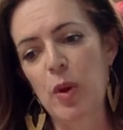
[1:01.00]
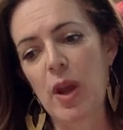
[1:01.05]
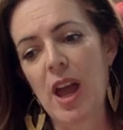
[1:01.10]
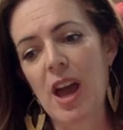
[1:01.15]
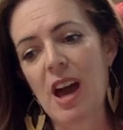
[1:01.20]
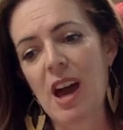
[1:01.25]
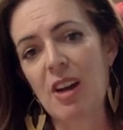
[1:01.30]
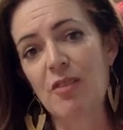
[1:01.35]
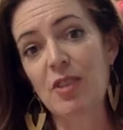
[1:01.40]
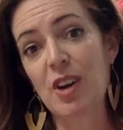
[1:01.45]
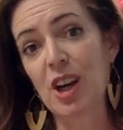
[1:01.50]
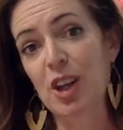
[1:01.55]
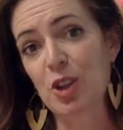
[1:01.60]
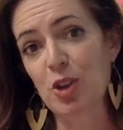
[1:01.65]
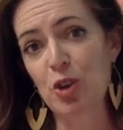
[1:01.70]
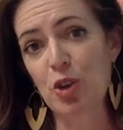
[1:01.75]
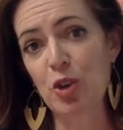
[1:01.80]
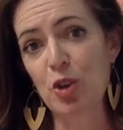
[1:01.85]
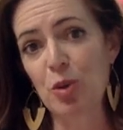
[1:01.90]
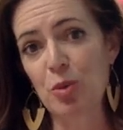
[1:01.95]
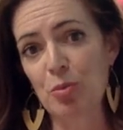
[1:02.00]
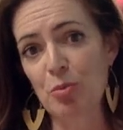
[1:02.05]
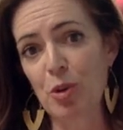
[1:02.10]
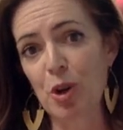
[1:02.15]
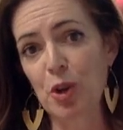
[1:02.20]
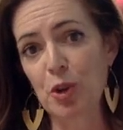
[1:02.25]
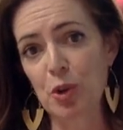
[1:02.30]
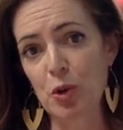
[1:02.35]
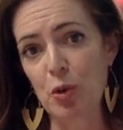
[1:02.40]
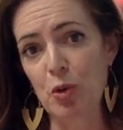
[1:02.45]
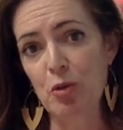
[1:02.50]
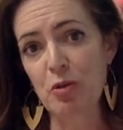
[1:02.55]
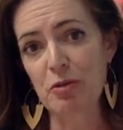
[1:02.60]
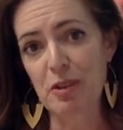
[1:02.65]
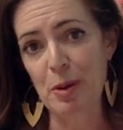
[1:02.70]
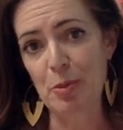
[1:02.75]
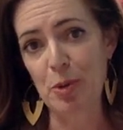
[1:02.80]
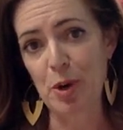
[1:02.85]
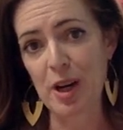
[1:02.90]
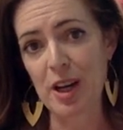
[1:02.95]
we have a new modal
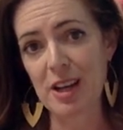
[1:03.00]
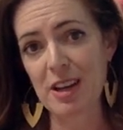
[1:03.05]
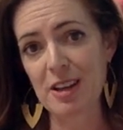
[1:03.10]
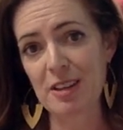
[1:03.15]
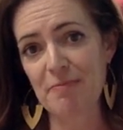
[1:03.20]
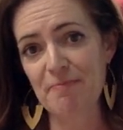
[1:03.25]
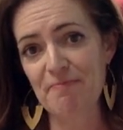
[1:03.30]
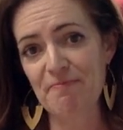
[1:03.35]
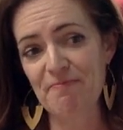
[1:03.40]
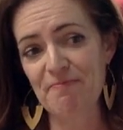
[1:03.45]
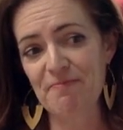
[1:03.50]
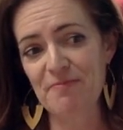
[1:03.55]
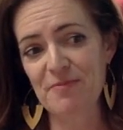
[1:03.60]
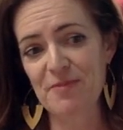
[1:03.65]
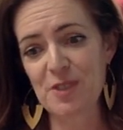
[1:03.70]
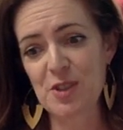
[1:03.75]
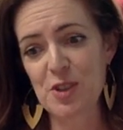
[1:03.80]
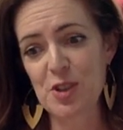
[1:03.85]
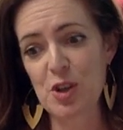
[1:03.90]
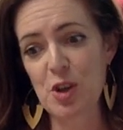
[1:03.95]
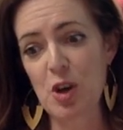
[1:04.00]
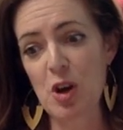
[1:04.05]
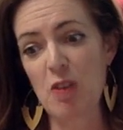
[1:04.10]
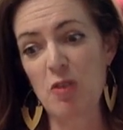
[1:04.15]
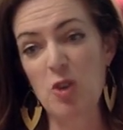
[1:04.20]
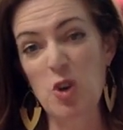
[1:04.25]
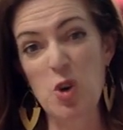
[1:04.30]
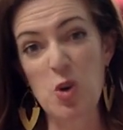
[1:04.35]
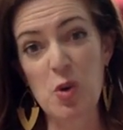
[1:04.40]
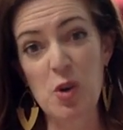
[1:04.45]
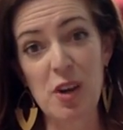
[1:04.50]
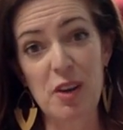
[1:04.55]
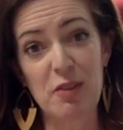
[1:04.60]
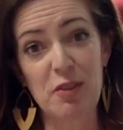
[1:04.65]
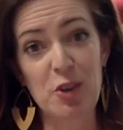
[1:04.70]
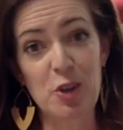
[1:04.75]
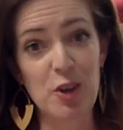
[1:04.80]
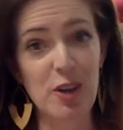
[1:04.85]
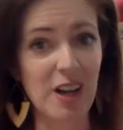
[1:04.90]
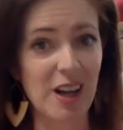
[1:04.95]
fabric. So I've got quite a
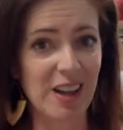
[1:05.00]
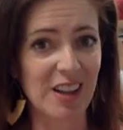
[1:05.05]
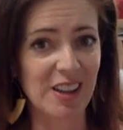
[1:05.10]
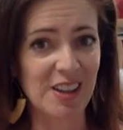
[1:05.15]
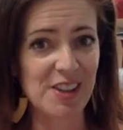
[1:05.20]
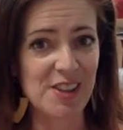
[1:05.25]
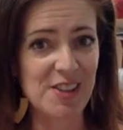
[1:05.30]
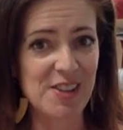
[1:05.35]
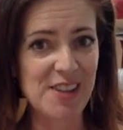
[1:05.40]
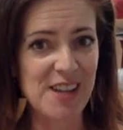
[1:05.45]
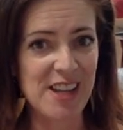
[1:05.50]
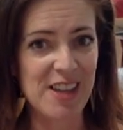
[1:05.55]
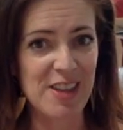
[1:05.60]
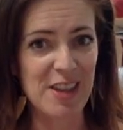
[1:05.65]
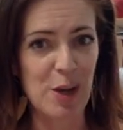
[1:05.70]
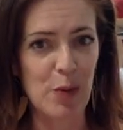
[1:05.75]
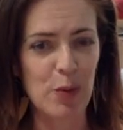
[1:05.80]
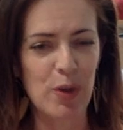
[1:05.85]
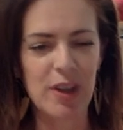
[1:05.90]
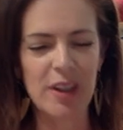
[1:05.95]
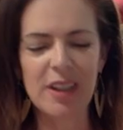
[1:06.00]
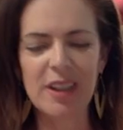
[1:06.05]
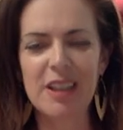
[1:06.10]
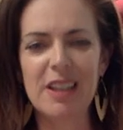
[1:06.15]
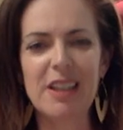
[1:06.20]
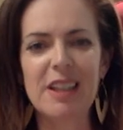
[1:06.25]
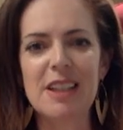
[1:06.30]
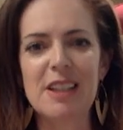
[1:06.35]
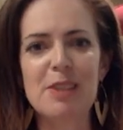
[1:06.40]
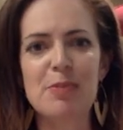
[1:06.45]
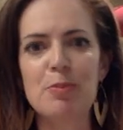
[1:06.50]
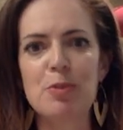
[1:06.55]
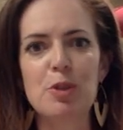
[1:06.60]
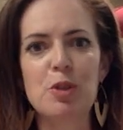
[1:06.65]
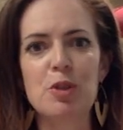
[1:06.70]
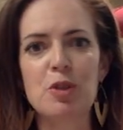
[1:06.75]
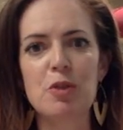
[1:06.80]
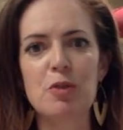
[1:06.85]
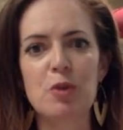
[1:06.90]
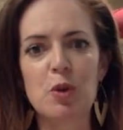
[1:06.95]
few colours in that one, and it is
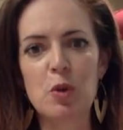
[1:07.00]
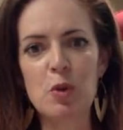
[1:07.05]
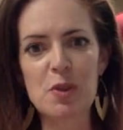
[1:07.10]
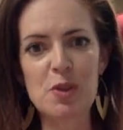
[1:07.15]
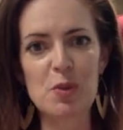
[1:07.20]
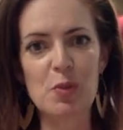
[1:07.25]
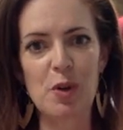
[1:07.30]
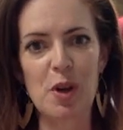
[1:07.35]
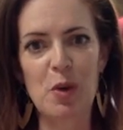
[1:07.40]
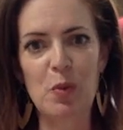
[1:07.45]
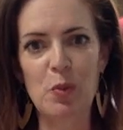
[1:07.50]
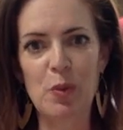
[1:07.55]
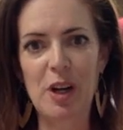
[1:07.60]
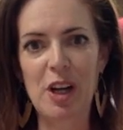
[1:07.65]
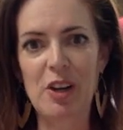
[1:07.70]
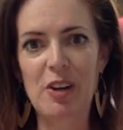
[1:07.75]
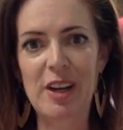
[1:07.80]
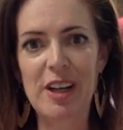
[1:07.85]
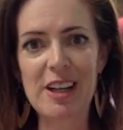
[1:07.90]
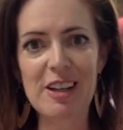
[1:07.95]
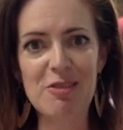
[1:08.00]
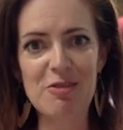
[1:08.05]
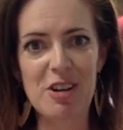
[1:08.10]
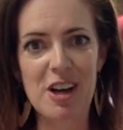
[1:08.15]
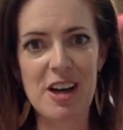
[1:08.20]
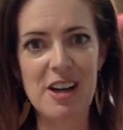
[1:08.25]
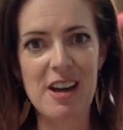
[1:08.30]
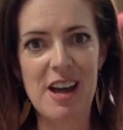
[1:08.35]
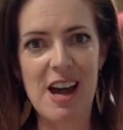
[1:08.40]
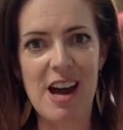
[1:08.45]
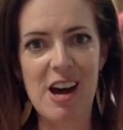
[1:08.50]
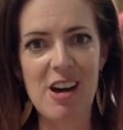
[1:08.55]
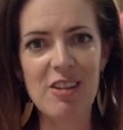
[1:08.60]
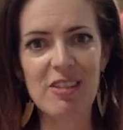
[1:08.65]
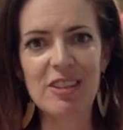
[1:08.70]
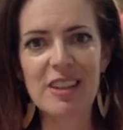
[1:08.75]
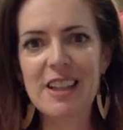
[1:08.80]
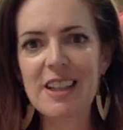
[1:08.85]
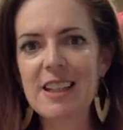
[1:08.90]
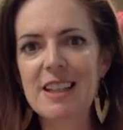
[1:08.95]
beautiful. It's what I'm wearing right now.
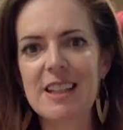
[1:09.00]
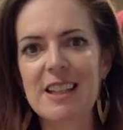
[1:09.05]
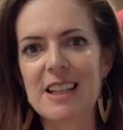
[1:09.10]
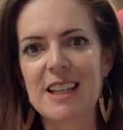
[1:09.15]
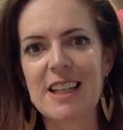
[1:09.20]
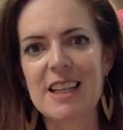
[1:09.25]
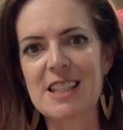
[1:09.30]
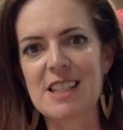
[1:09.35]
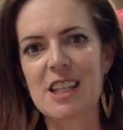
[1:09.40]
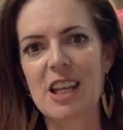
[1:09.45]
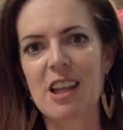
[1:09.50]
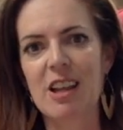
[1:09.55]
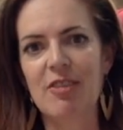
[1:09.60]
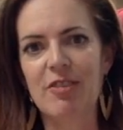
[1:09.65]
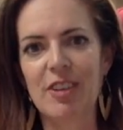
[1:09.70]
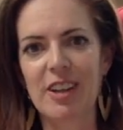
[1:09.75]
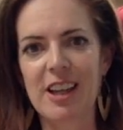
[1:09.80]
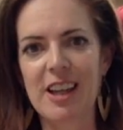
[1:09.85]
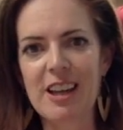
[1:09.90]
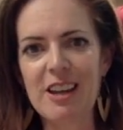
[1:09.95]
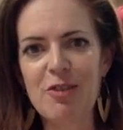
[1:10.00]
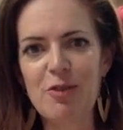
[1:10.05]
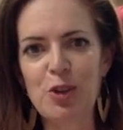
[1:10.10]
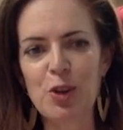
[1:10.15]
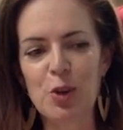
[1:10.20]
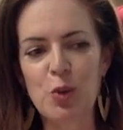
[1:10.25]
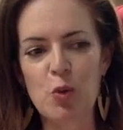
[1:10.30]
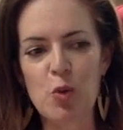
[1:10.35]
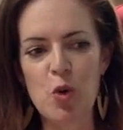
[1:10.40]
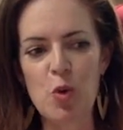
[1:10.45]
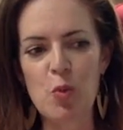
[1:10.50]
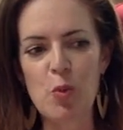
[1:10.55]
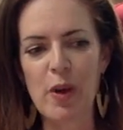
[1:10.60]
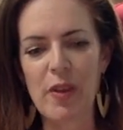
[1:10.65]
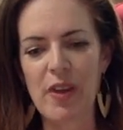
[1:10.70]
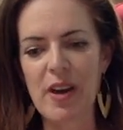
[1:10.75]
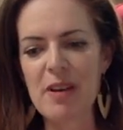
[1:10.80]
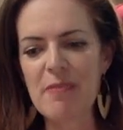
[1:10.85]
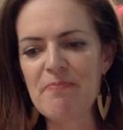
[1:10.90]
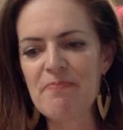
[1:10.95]
It is lovely for the warm
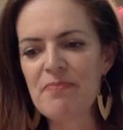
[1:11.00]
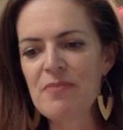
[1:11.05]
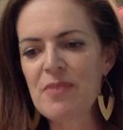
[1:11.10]
weather.